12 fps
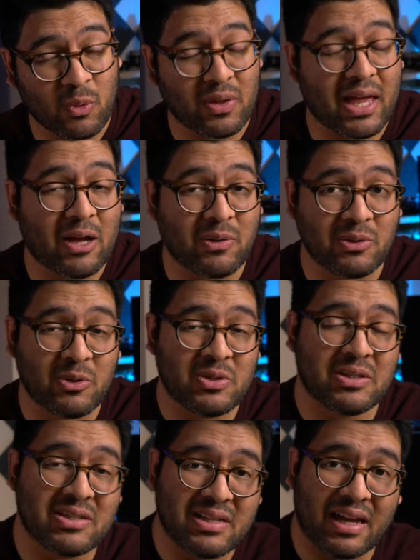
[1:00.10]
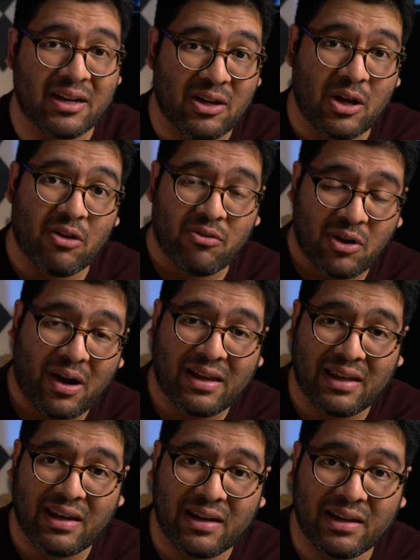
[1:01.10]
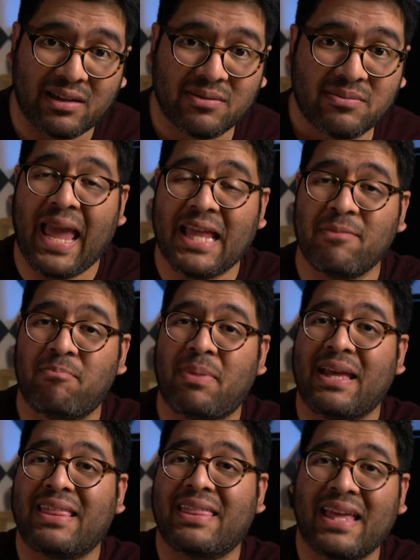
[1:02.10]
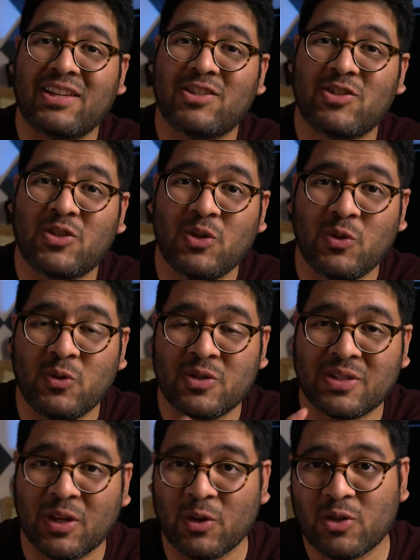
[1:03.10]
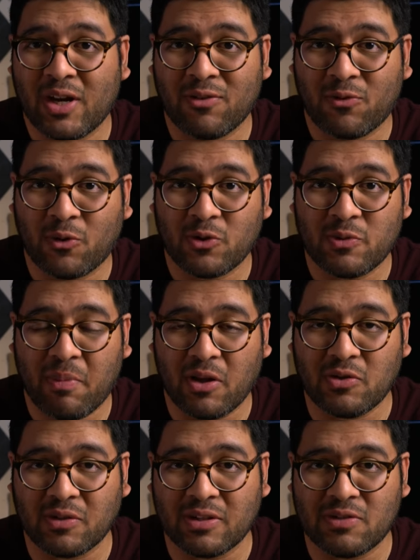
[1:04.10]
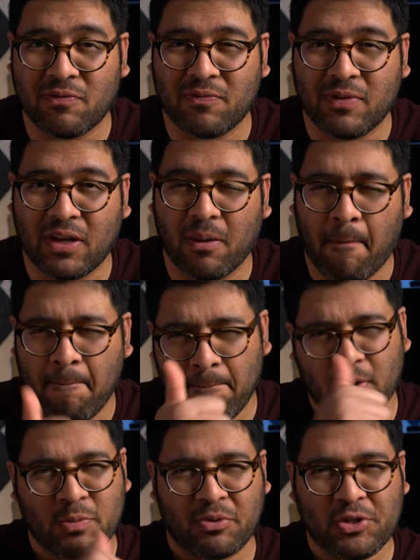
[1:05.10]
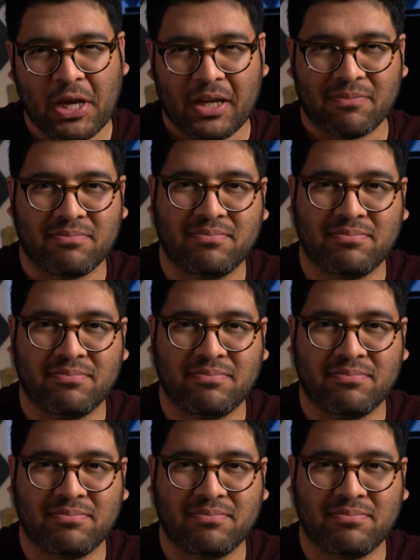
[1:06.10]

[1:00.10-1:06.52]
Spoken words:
without losing sight of their identity. And big thanks to Skillshare for sponsoring this video. Much appreciated.